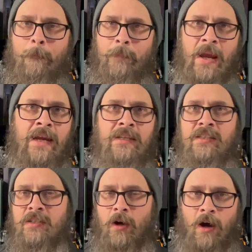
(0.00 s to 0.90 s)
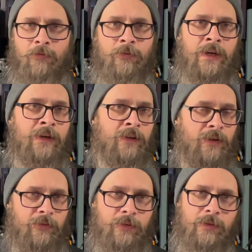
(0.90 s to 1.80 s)
base offering
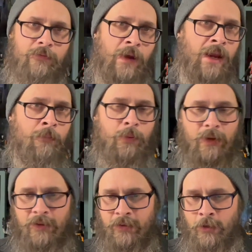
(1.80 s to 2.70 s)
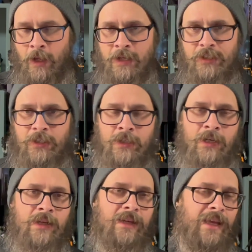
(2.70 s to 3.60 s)
Vamp and Clutch,
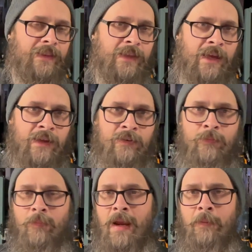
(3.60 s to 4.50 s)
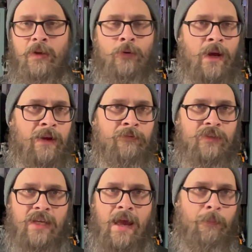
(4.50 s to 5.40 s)
and then maybe you have
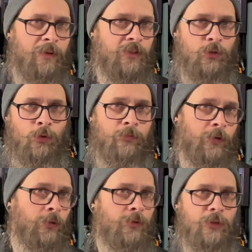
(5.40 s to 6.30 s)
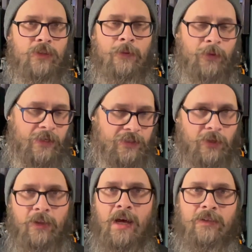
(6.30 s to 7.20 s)
Zap and Short Fuse or something as
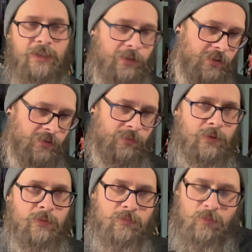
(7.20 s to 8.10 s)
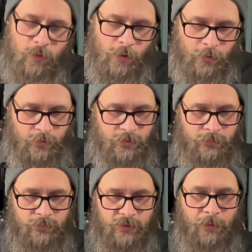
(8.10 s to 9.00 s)
unlock tiers. Who knows?
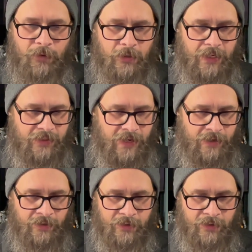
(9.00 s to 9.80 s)
Something like that.